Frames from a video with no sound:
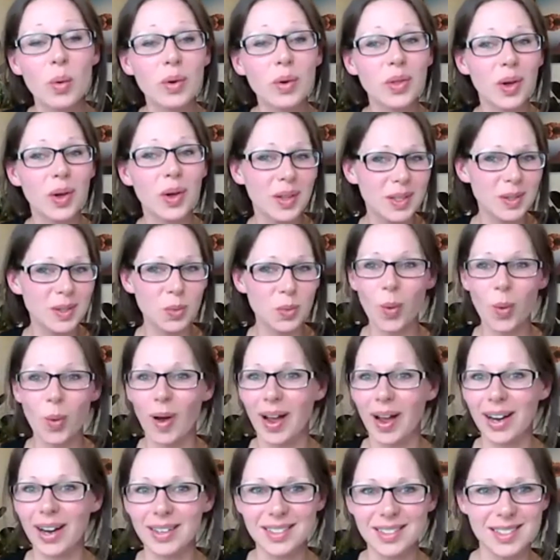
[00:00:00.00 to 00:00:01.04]
with all these
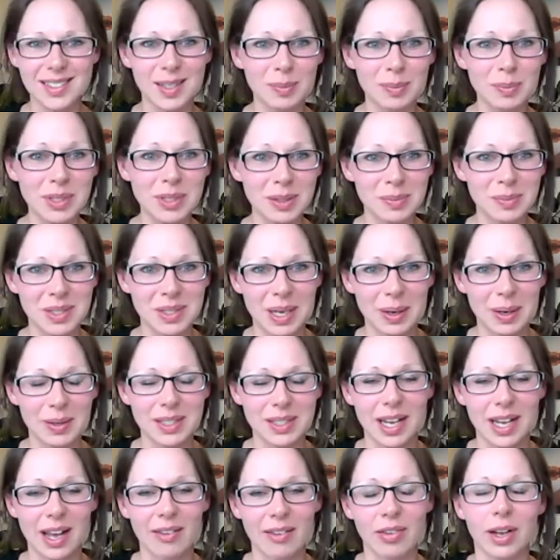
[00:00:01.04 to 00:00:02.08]
wild symptoms i was
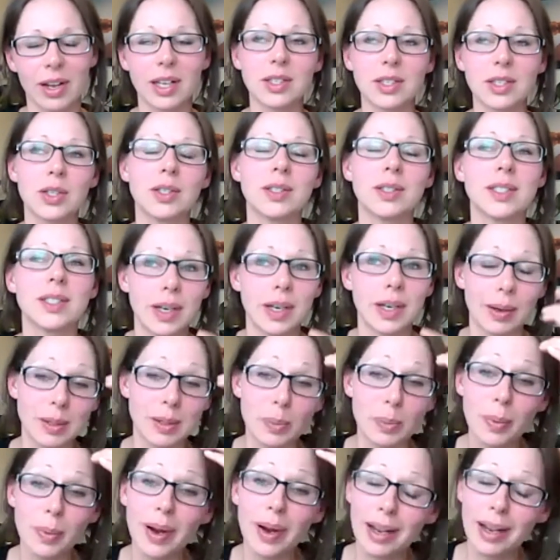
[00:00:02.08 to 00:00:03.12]
having it turns out i was
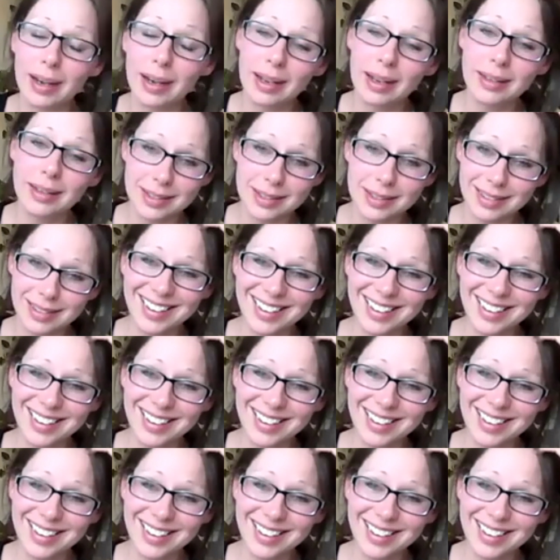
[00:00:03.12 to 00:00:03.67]
pregnant